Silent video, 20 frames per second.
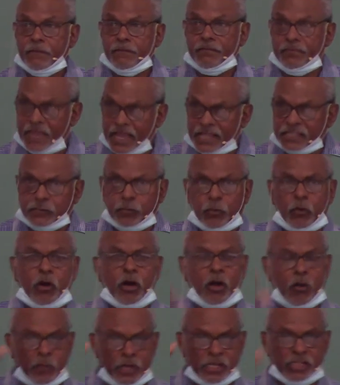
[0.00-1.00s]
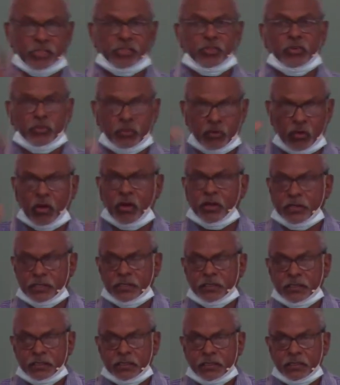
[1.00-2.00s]
That's why we should not,
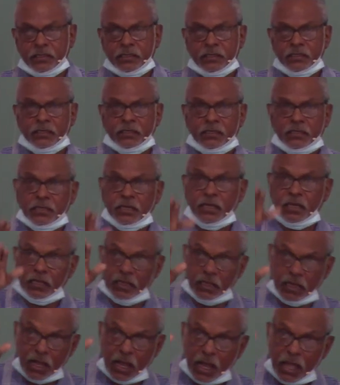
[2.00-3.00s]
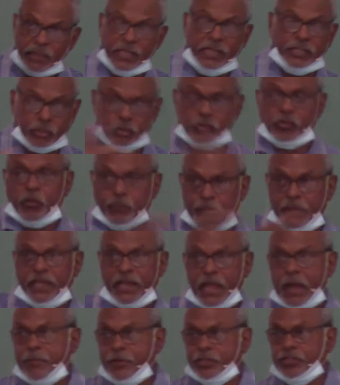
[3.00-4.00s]
there should not be an
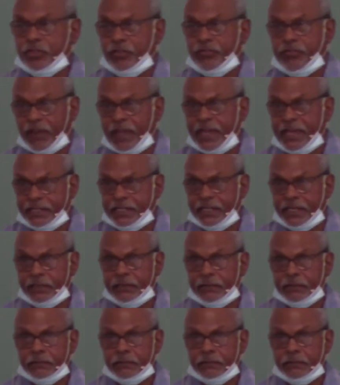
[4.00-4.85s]
Aboriginal flag there.